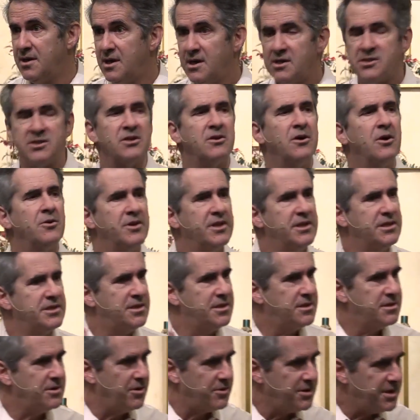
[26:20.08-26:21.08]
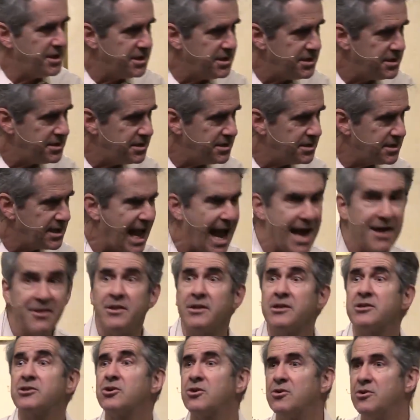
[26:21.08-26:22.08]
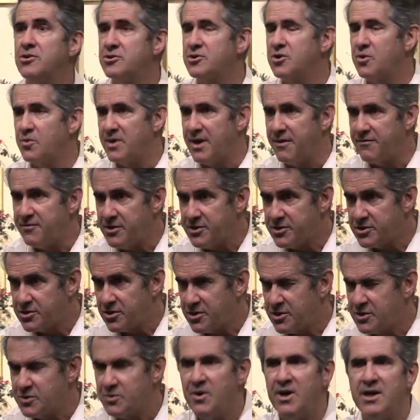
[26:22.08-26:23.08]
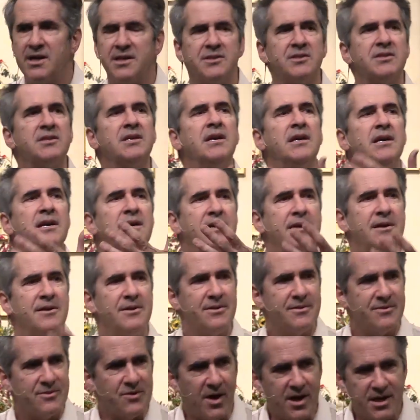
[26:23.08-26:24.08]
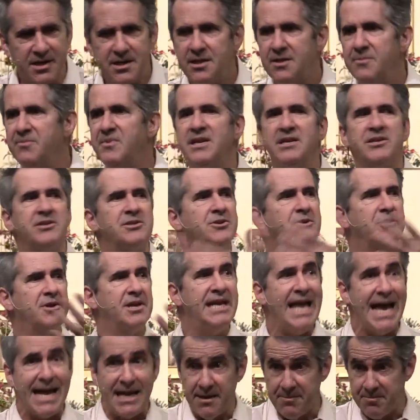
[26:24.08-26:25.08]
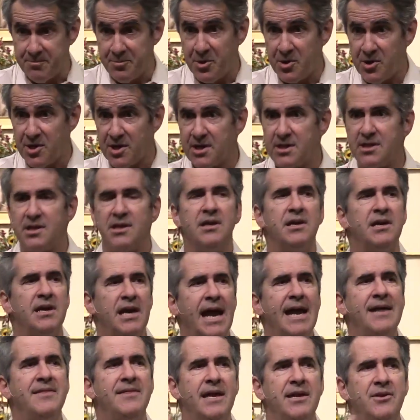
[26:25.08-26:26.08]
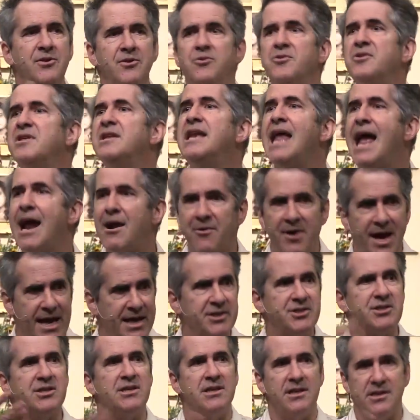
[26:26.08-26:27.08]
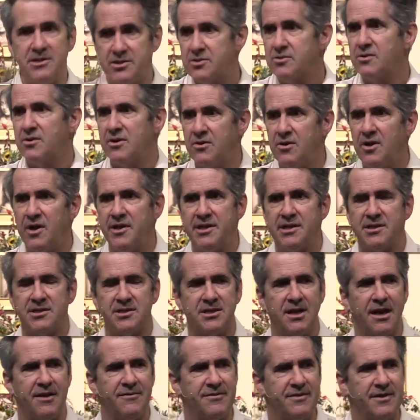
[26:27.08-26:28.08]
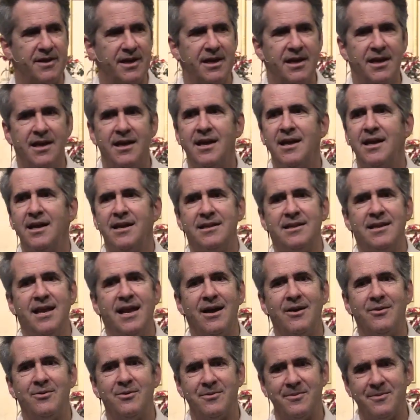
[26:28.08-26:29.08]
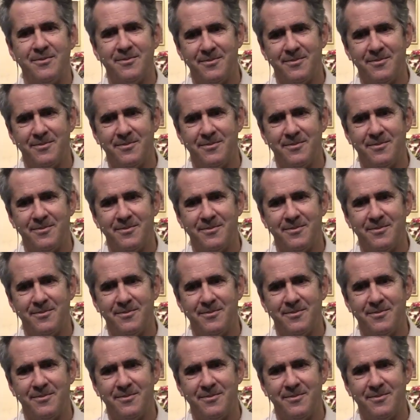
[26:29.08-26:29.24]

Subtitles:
So go to the Catholic church or whatever the church was, talk to the minister, get it booked, and then do the narration and sort of all this stuff. Now,